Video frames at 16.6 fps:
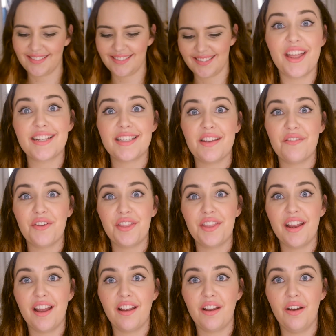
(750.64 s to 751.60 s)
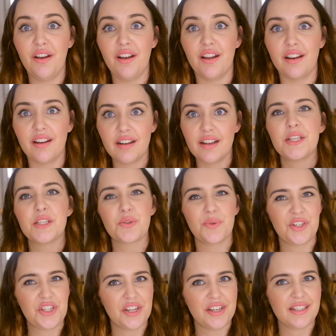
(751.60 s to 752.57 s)
That's everything I got. So
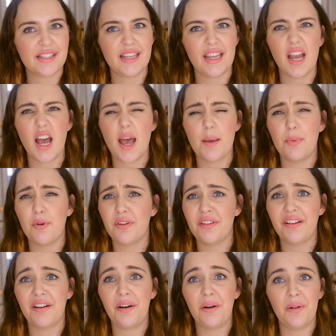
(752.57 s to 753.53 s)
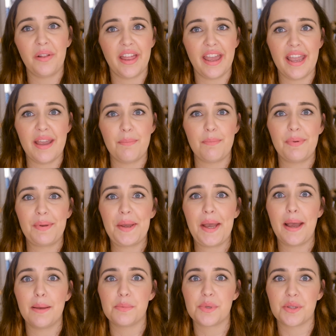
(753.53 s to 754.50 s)
as you can see, I bought a whole heap.
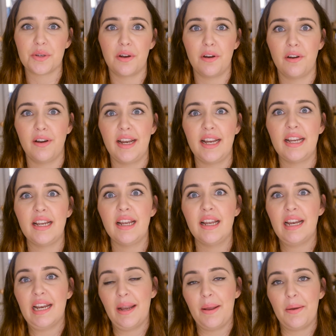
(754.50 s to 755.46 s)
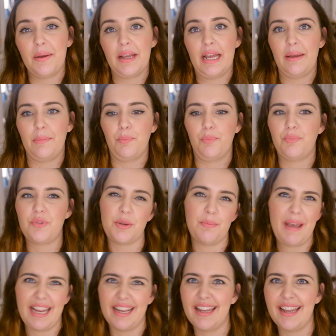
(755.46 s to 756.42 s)
I'm sorry. To
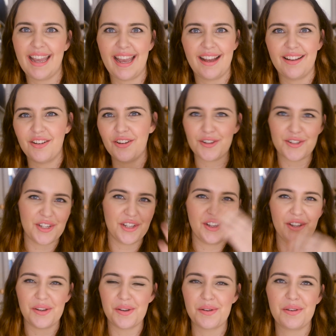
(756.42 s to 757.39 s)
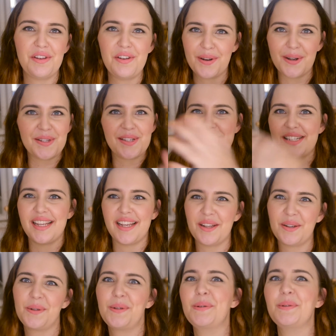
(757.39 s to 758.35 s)
bank account, not to you. You got to see
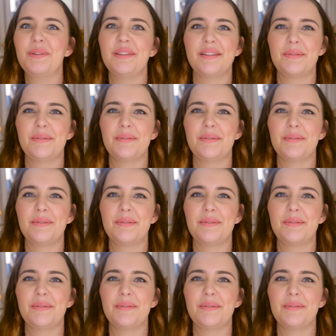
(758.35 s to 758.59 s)
it all.